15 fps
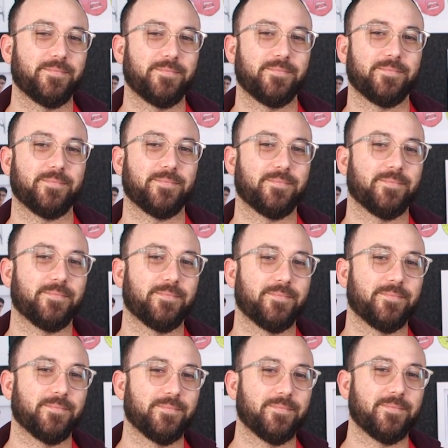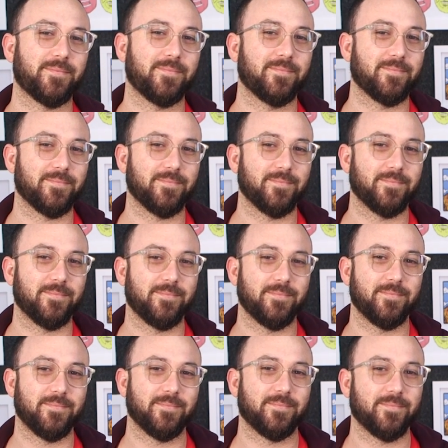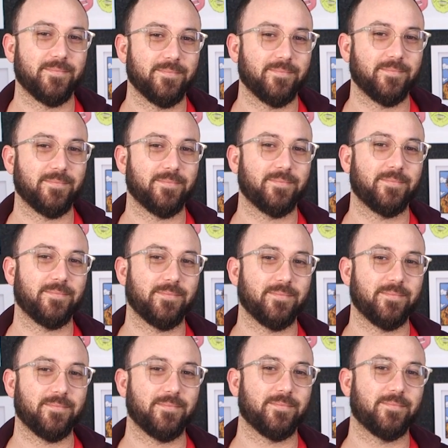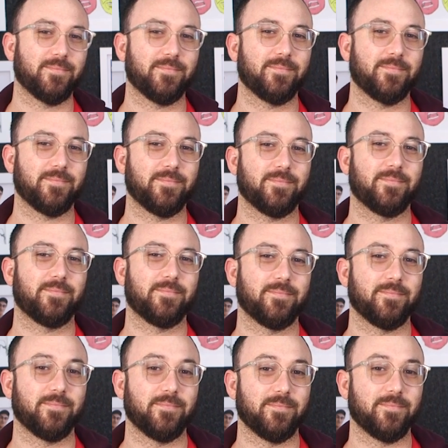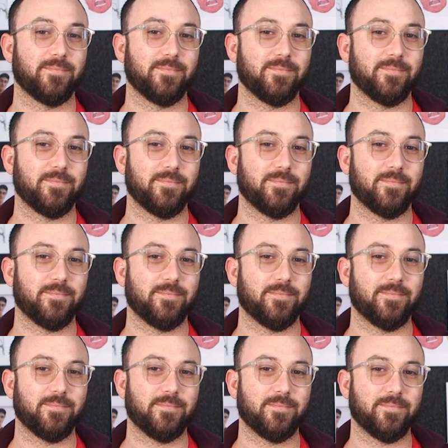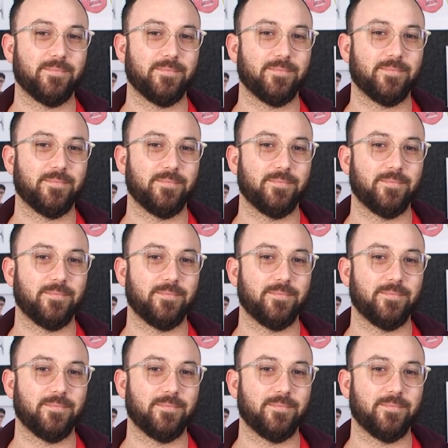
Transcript: [no speech]